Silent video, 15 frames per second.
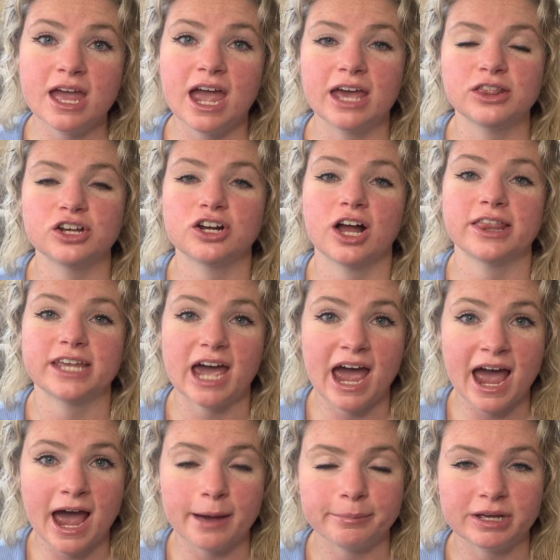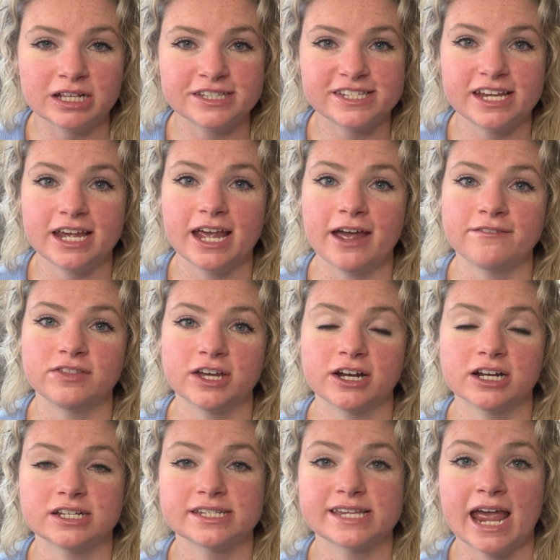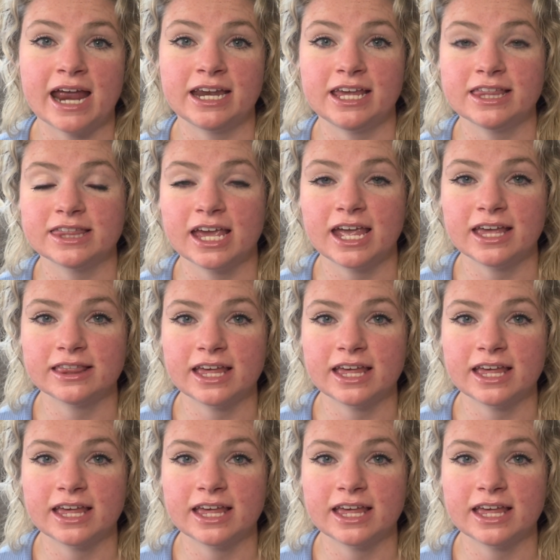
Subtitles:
and look on the app and see if there is anything